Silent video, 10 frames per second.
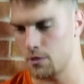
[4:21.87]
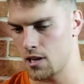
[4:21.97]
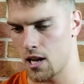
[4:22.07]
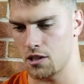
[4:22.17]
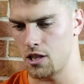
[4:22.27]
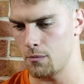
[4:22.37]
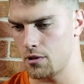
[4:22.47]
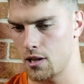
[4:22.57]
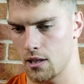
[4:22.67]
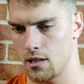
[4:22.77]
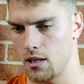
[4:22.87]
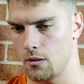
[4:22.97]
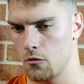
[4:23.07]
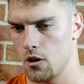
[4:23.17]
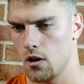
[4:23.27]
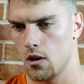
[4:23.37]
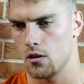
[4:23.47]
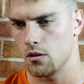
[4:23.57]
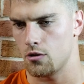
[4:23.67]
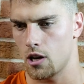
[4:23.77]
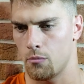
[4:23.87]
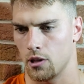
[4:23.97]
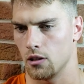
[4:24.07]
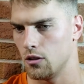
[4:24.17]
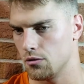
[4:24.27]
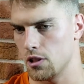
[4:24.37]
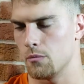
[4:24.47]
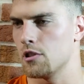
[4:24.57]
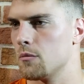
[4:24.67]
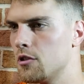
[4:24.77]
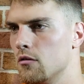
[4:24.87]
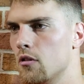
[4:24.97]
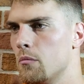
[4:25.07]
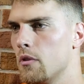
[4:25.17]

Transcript: Protect, Chip Protect team, so trying to bring a little something to him.